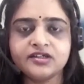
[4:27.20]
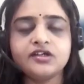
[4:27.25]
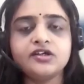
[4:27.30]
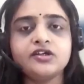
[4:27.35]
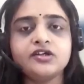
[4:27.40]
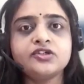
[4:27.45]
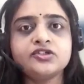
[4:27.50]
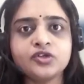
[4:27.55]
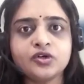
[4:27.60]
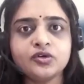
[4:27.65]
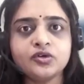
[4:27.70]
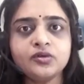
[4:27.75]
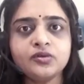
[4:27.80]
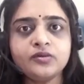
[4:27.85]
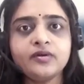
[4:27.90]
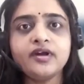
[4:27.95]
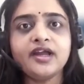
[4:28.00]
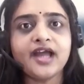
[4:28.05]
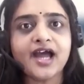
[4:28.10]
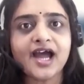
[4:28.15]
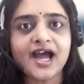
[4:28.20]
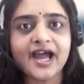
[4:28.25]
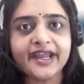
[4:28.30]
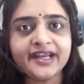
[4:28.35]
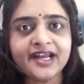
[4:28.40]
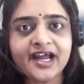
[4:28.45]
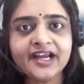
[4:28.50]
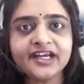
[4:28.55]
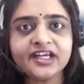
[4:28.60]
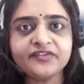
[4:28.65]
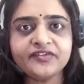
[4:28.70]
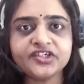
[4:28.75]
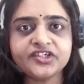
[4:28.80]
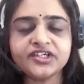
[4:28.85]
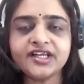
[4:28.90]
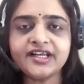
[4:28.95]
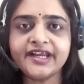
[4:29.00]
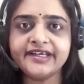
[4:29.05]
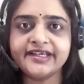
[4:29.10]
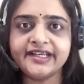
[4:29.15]
So, in artificial
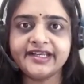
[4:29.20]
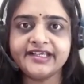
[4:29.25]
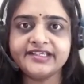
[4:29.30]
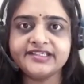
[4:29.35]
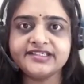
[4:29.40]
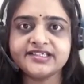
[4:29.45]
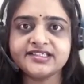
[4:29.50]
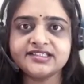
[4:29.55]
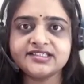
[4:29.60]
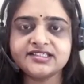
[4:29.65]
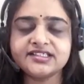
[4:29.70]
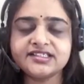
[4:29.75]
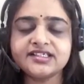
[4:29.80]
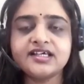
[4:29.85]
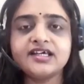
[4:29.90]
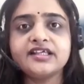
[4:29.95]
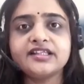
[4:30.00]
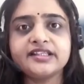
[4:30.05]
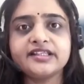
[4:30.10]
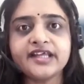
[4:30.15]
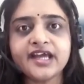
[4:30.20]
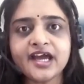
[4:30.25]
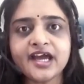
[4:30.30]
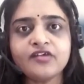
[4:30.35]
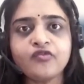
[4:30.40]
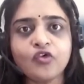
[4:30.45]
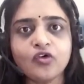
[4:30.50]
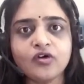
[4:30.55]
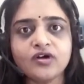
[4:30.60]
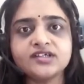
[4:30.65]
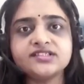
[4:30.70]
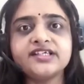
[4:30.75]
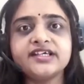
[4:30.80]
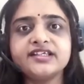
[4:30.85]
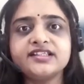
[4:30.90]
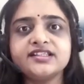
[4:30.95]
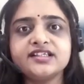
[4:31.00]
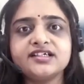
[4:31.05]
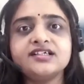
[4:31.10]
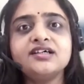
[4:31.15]
intelligence, they are focusing
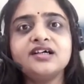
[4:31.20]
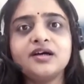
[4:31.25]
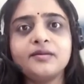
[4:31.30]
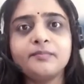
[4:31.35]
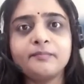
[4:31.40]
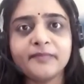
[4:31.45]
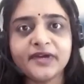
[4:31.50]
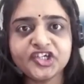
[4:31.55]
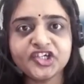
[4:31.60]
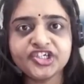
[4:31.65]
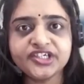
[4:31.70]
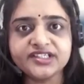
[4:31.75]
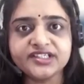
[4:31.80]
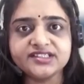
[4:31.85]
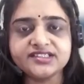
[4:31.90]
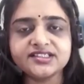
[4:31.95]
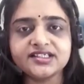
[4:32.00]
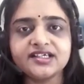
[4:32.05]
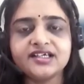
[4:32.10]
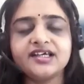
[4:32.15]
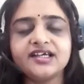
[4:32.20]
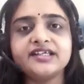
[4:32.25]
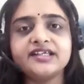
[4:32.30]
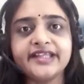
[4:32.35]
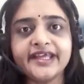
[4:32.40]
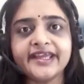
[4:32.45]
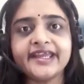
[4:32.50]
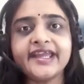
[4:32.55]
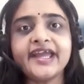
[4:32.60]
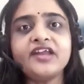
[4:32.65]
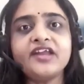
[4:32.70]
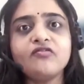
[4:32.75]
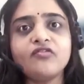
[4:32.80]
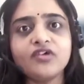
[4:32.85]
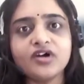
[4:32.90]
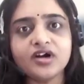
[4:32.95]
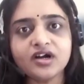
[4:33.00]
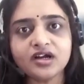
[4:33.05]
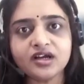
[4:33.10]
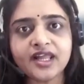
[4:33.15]
the machines. They can
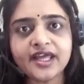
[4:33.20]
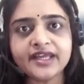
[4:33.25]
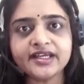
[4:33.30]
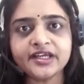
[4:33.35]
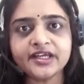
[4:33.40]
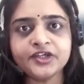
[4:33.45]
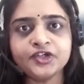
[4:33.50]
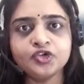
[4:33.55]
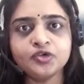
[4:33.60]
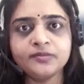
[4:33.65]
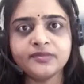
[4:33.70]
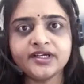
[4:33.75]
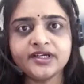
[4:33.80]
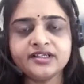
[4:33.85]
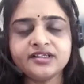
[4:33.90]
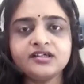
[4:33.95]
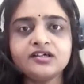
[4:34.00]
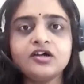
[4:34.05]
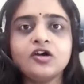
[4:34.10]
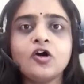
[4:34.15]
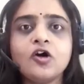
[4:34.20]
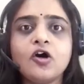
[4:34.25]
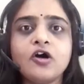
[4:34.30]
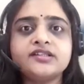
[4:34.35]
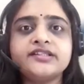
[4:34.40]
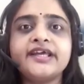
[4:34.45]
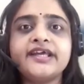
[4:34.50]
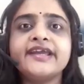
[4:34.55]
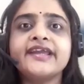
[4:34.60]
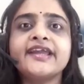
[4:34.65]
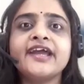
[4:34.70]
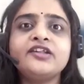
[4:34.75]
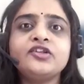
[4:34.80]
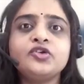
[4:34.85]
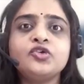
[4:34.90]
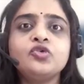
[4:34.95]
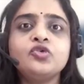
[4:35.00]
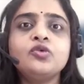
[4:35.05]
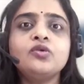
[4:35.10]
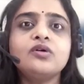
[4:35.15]
work like a human or they can
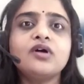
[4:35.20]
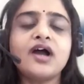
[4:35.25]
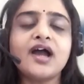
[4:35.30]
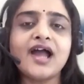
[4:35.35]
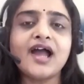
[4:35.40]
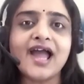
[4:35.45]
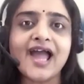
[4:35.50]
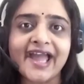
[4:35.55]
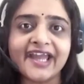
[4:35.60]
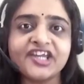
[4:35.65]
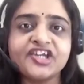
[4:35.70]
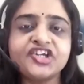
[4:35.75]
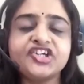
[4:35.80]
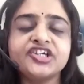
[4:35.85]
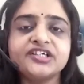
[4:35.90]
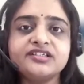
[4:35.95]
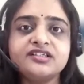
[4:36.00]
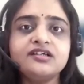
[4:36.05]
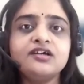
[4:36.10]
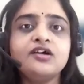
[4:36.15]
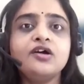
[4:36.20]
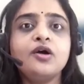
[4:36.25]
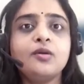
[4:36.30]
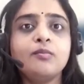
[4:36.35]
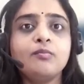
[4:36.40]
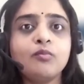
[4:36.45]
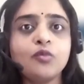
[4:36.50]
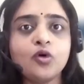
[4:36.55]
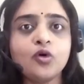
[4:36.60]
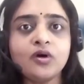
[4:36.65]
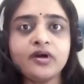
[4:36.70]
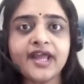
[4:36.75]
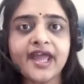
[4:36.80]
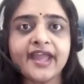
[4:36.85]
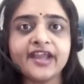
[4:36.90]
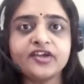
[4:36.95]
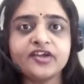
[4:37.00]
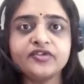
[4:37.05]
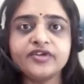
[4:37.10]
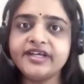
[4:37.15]
do action more
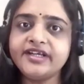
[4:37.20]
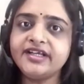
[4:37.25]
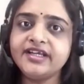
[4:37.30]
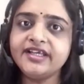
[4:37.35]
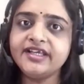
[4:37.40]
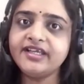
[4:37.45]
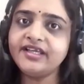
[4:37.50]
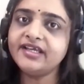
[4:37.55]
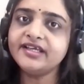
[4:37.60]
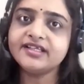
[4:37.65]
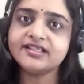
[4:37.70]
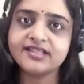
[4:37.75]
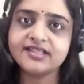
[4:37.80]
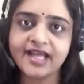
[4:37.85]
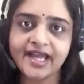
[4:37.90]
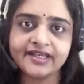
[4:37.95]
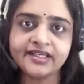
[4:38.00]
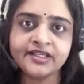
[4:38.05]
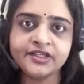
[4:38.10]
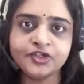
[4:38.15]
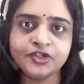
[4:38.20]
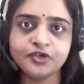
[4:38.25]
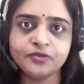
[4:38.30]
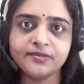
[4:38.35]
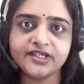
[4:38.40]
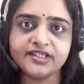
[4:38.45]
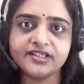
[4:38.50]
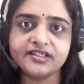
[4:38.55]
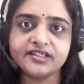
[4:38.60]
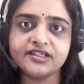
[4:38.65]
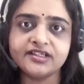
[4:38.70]
accurately than human.